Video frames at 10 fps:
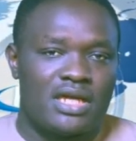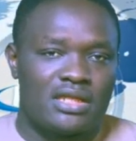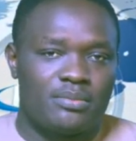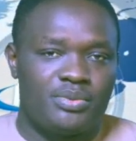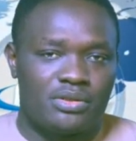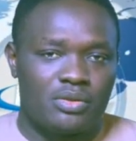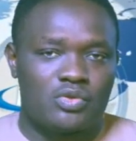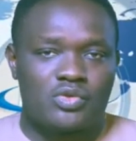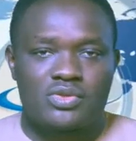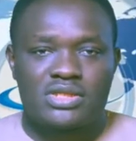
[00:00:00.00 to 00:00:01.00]
And the
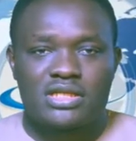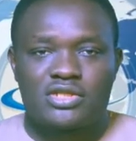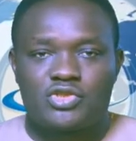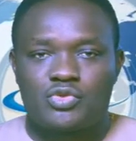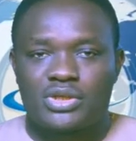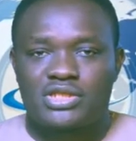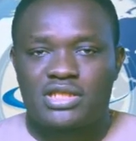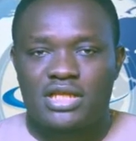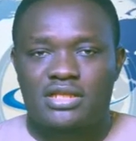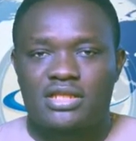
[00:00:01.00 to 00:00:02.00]
Bureau also seeks to
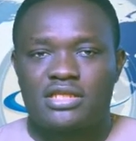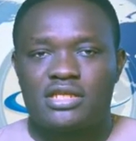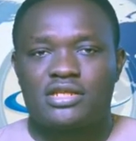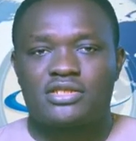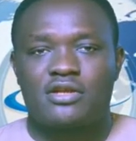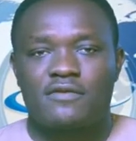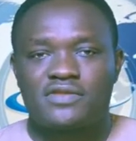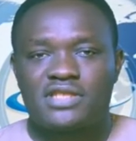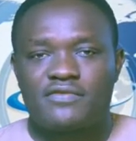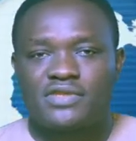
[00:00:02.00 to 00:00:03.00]
extend the years of
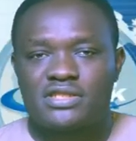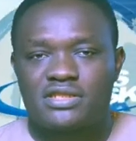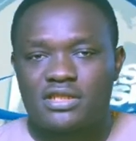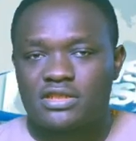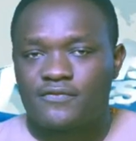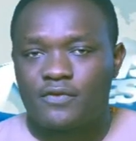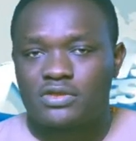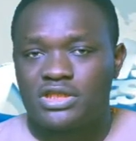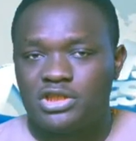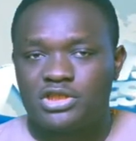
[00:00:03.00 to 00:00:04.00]
service uh, for
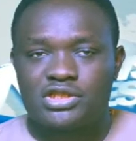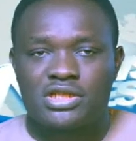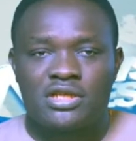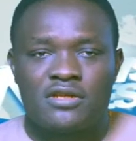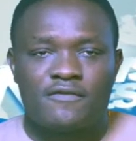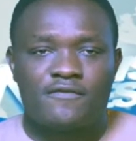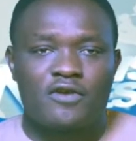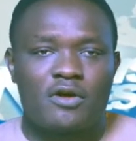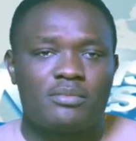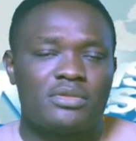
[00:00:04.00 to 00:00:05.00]
teachers
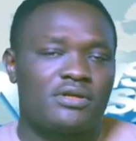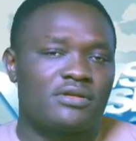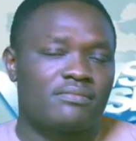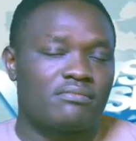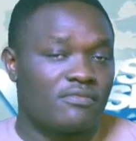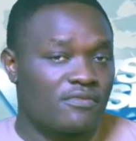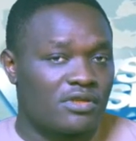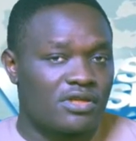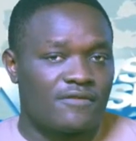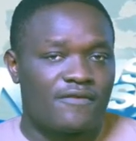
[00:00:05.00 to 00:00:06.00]
from uh,
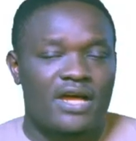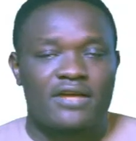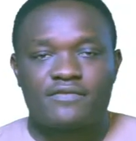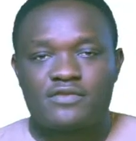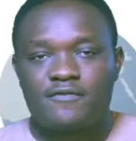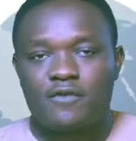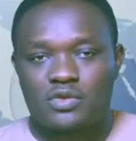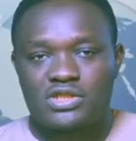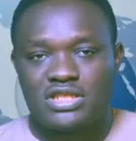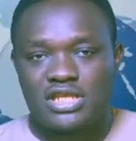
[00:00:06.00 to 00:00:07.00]
35 to
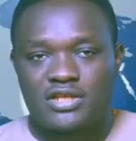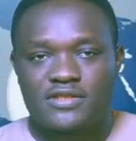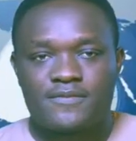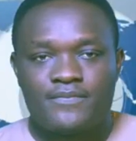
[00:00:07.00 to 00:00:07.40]
40 years.